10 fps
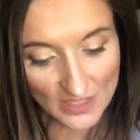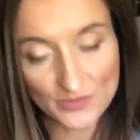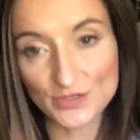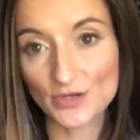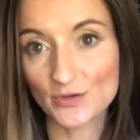
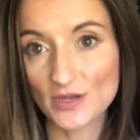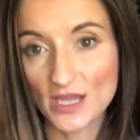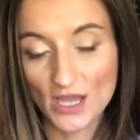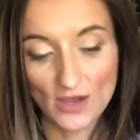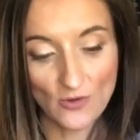So
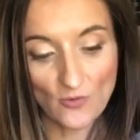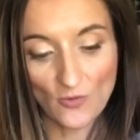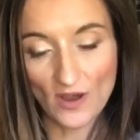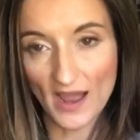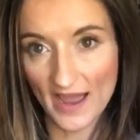
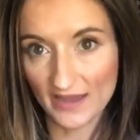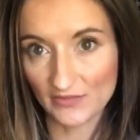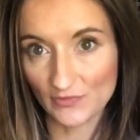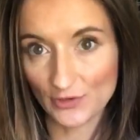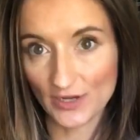
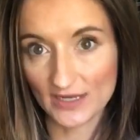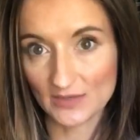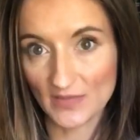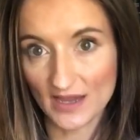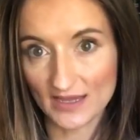I've
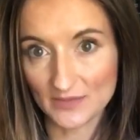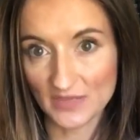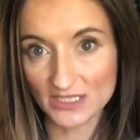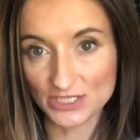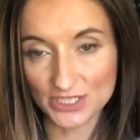created my
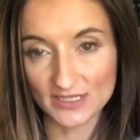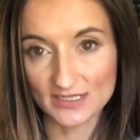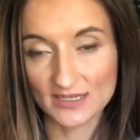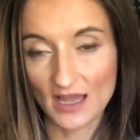mixture.